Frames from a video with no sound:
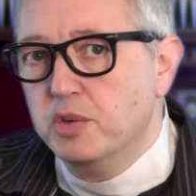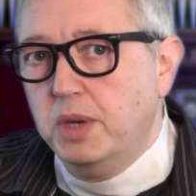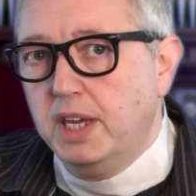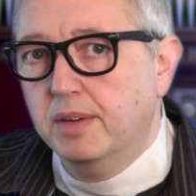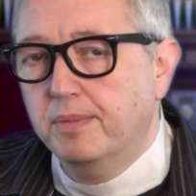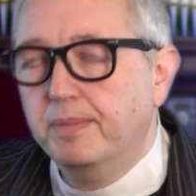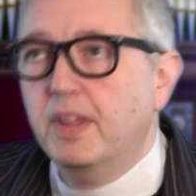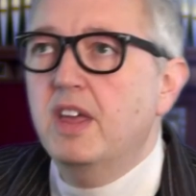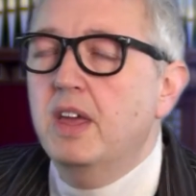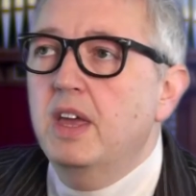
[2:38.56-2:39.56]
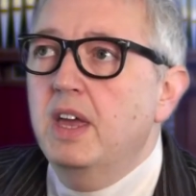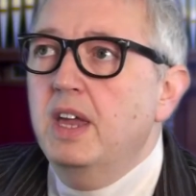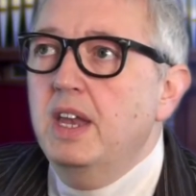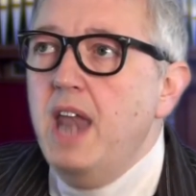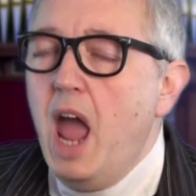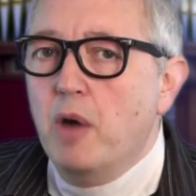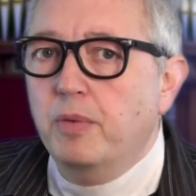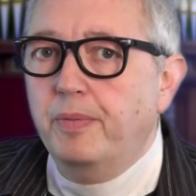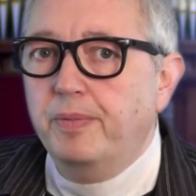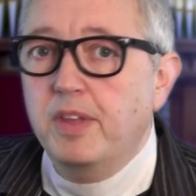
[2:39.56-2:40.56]
a week. Now,
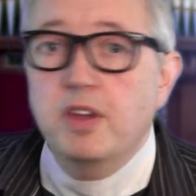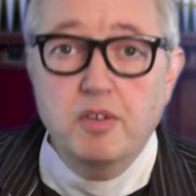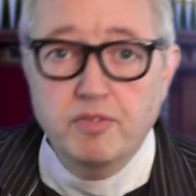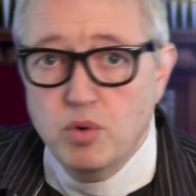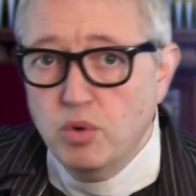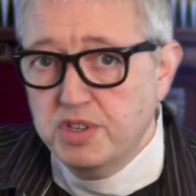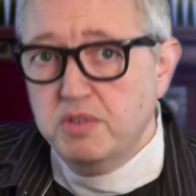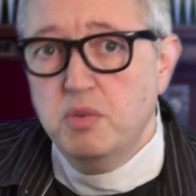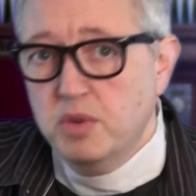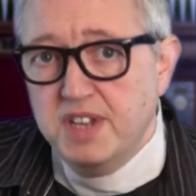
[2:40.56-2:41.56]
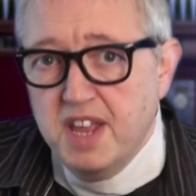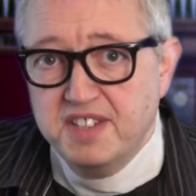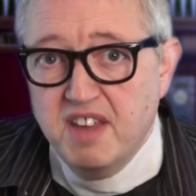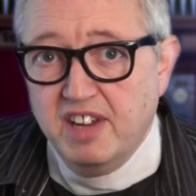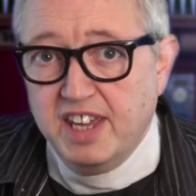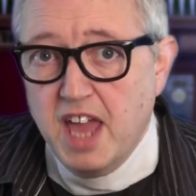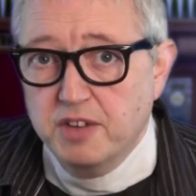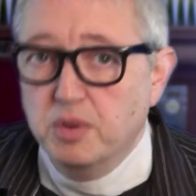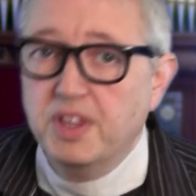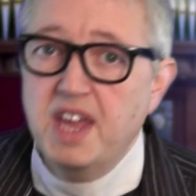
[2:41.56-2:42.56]
of course, you wouldn't necessarily get
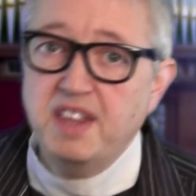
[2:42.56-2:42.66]
all that.